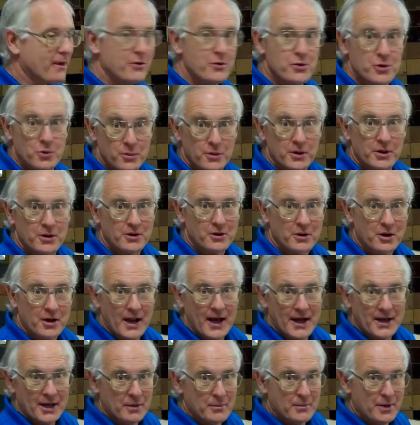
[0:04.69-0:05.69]
You're really going to
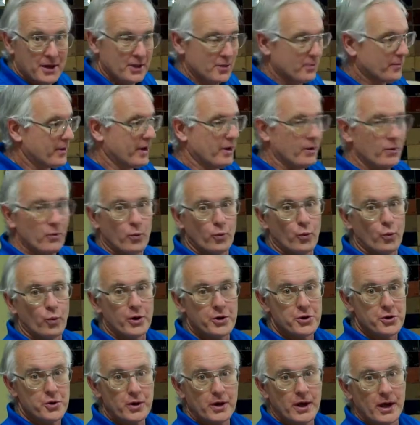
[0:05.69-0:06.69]
like it, by the way.
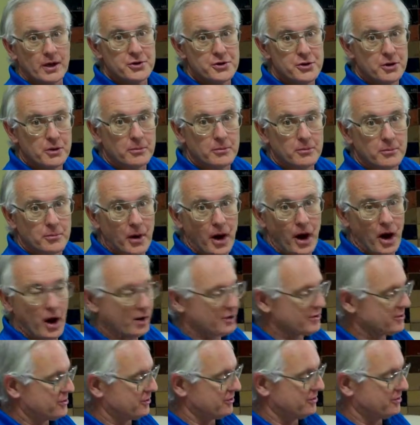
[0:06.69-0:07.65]
When you get your box,